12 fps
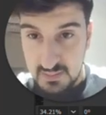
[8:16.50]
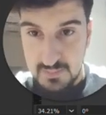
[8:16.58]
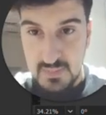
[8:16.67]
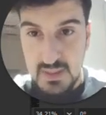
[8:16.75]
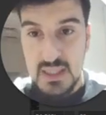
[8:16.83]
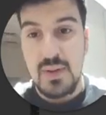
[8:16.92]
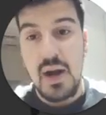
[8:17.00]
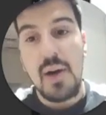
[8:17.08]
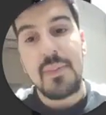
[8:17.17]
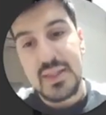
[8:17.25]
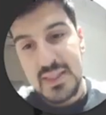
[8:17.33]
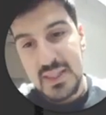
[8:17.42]

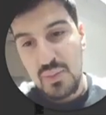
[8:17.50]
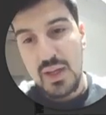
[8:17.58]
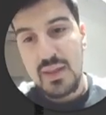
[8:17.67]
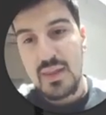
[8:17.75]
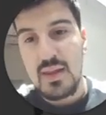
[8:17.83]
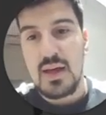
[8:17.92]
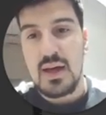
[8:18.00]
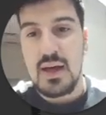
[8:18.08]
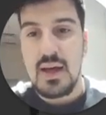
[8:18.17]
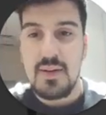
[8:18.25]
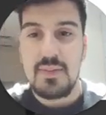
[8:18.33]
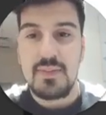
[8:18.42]
experimented with,
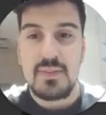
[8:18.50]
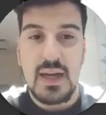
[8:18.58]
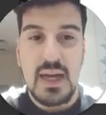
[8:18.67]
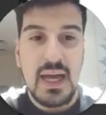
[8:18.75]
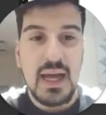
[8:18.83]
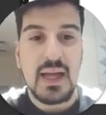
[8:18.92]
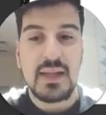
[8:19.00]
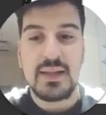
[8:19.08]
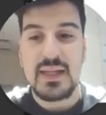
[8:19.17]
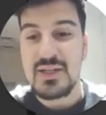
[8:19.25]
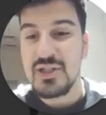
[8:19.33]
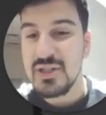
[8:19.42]
and
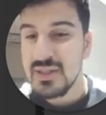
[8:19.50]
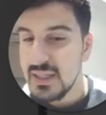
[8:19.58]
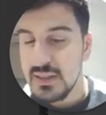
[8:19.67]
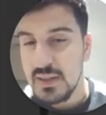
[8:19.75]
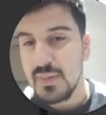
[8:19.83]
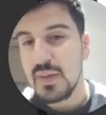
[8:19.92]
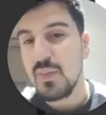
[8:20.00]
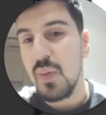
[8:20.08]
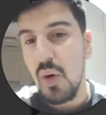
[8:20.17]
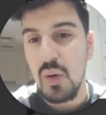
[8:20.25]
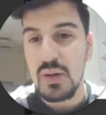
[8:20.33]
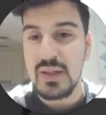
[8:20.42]
it just needs to be
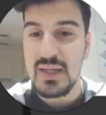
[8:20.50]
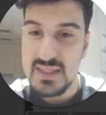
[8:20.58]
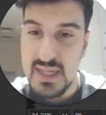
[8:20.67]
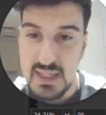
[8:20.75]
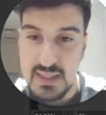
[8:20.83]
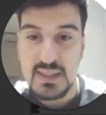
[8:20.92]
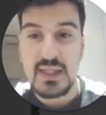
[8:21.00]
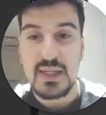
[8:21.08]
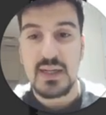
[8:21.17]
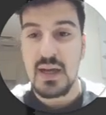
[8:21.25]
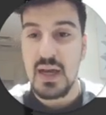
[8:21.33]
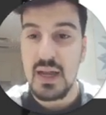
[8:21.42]
bold,
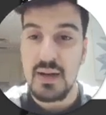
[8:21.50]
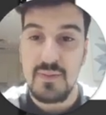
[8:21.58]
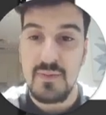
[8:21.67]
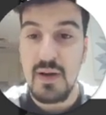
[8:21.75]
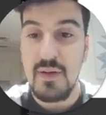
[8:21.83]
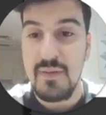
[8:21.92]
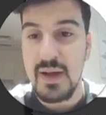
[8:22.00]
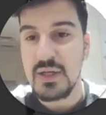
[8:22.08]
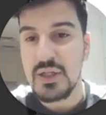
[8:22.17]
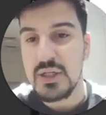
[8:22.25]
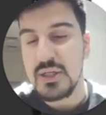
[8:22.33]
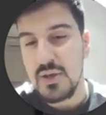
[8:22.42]
exciting, and full of
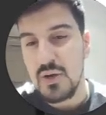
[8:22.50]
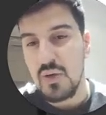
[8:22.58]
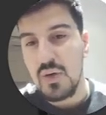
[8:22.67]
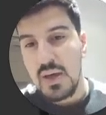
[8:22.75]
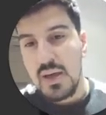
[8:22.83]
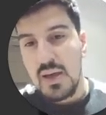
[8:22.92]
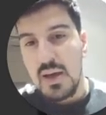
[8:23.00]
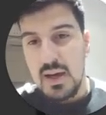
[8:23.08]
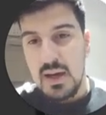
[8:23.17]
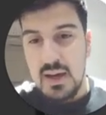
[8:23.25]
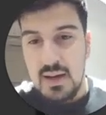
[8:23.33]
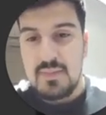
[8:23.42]
energy. So
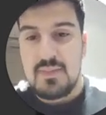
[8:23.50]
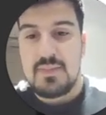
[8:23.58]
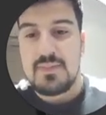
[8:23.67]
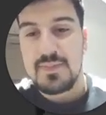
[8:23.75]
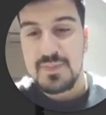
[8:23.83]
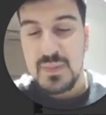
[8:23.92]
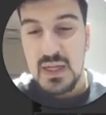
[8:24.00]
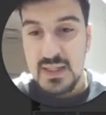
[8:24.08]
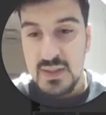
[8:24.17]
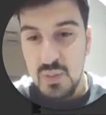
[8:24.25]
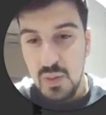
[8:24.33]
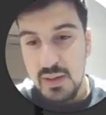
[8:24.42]

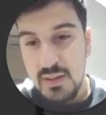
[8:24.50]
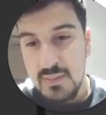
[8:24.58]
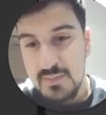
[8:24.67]
this one,